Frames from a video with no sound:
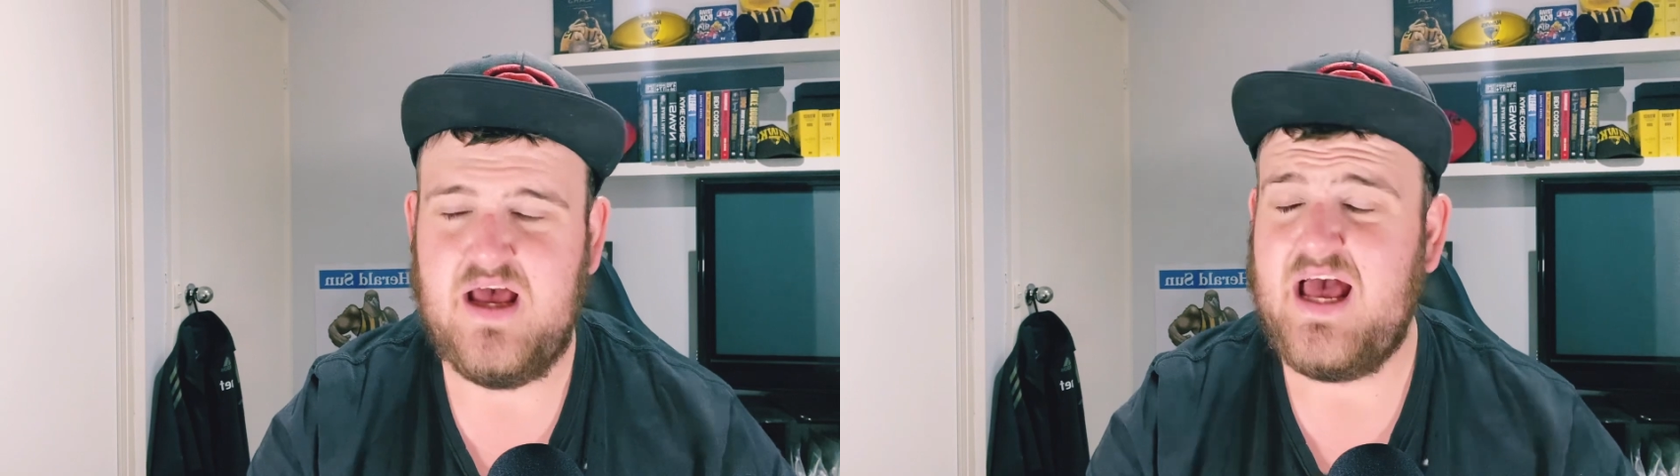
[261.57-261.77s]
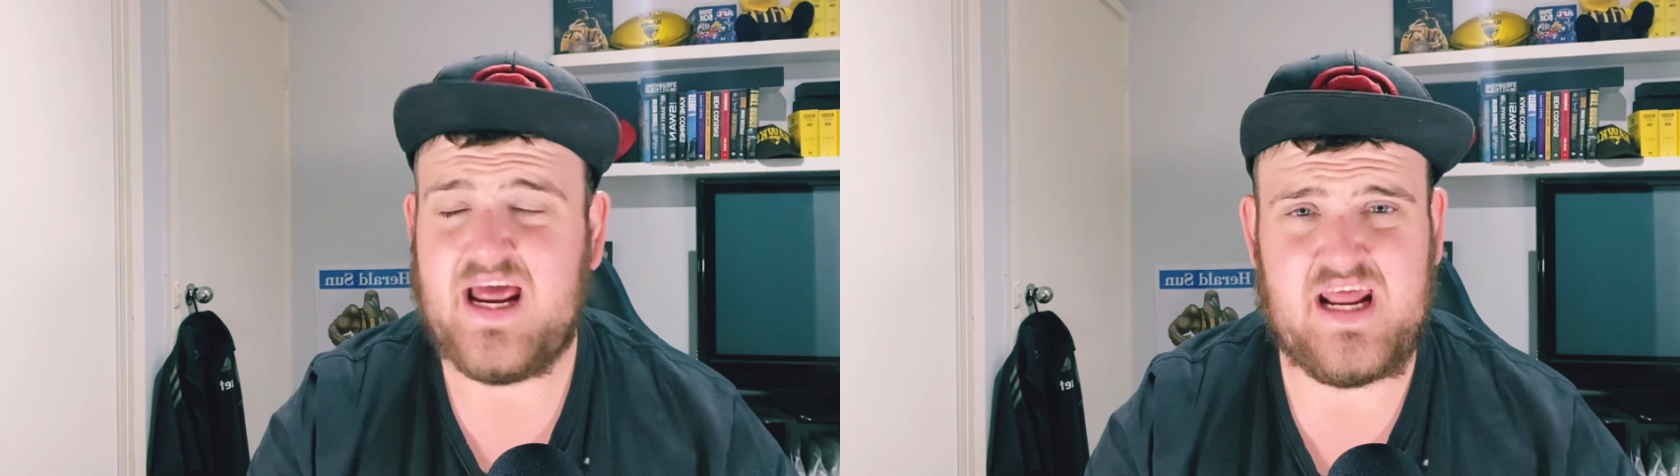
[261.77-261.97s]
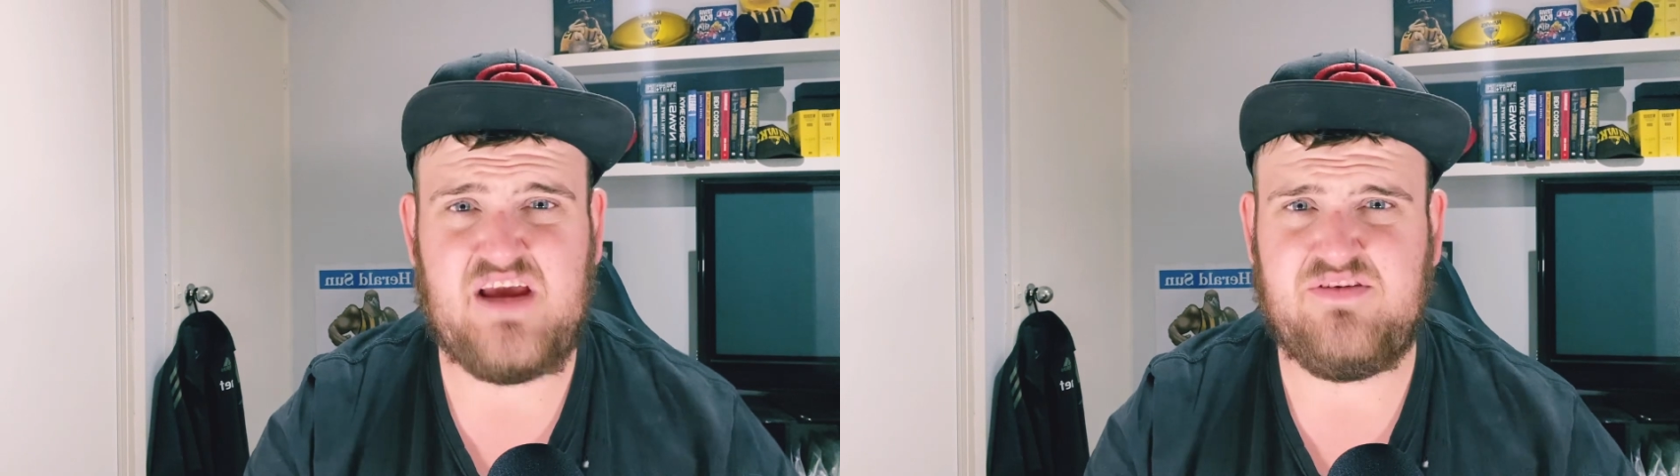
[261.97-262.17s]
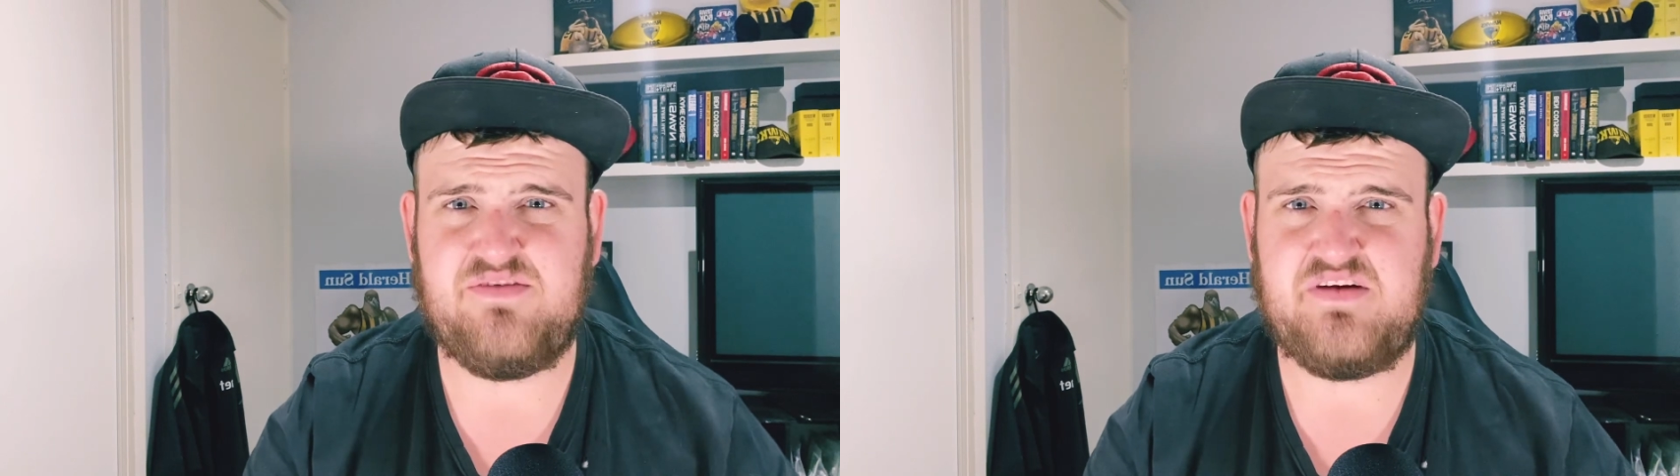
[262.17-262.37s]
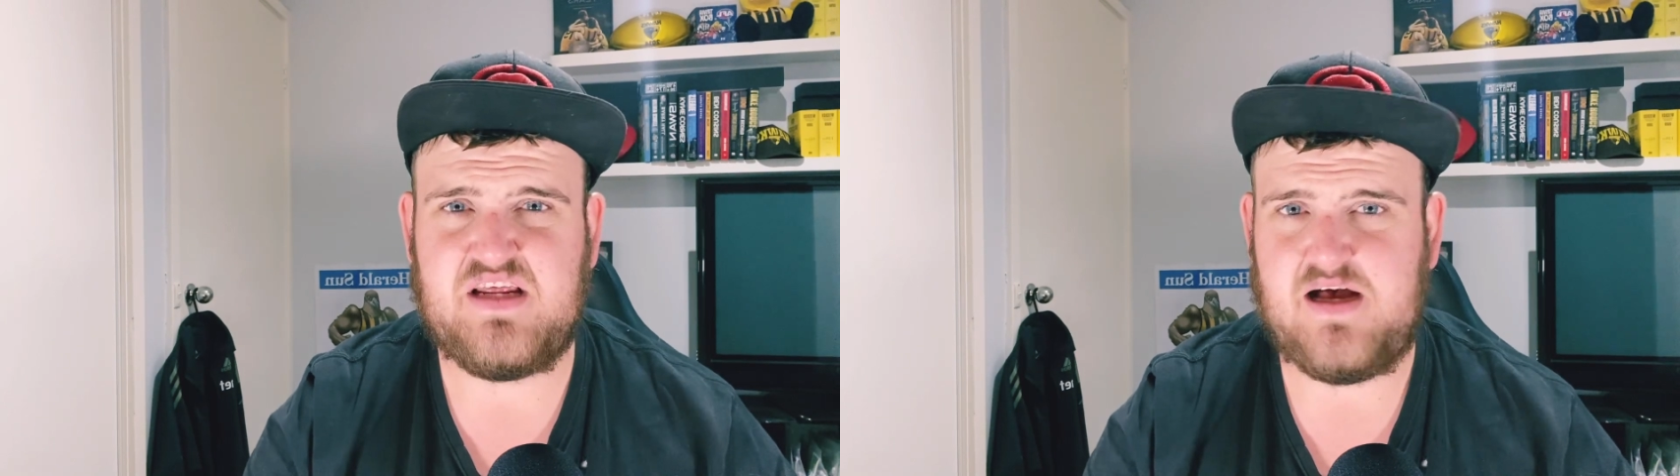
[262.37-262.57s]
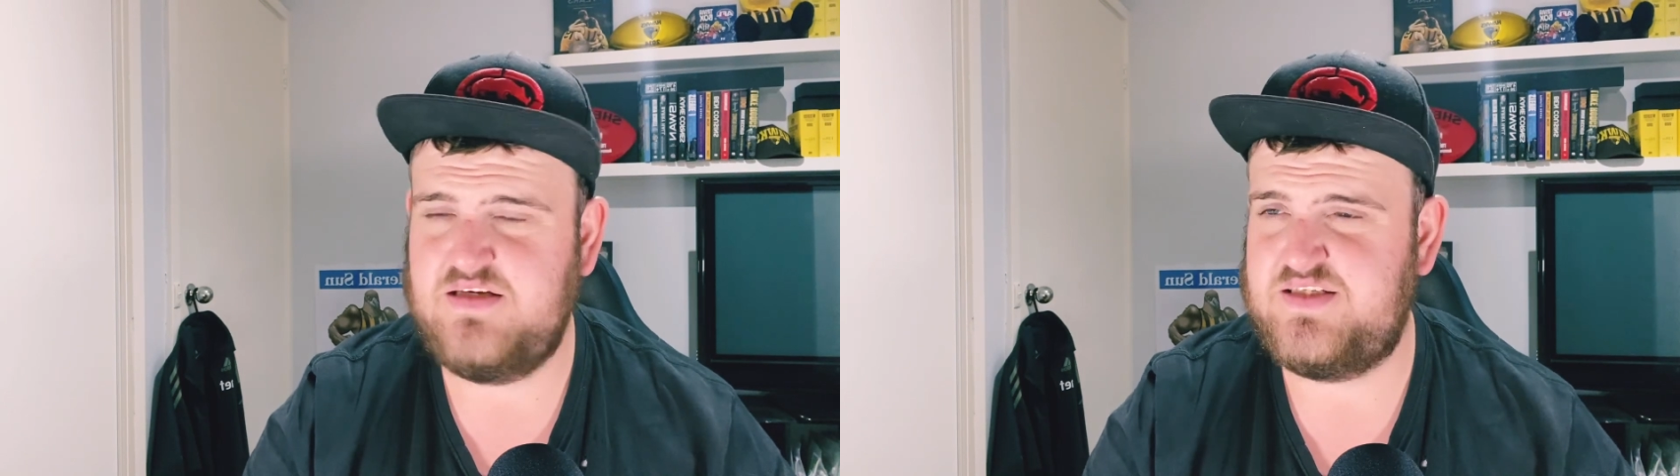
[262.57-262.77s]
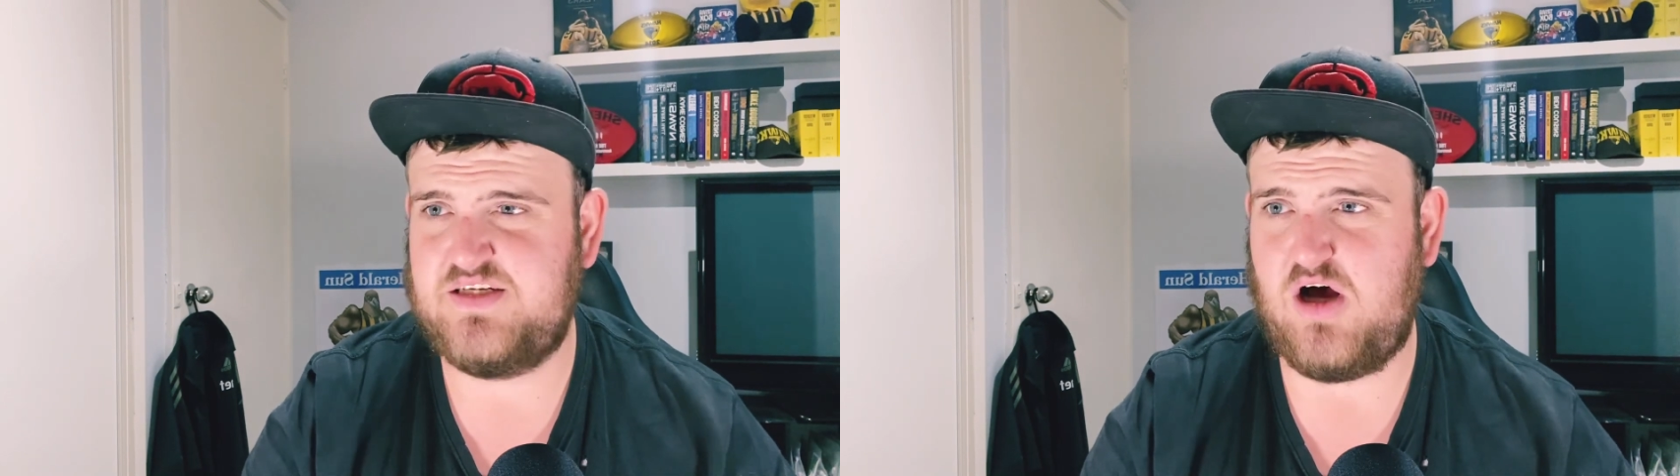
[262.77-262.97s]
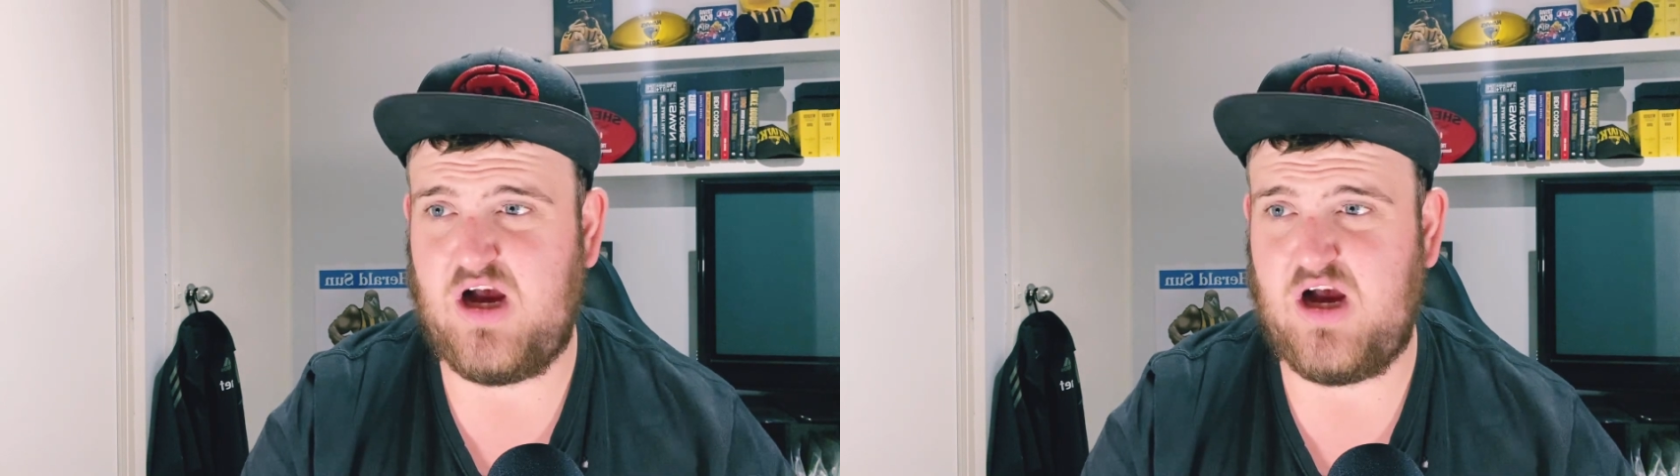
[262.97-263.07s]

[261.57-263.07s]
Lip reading: And even if he does, I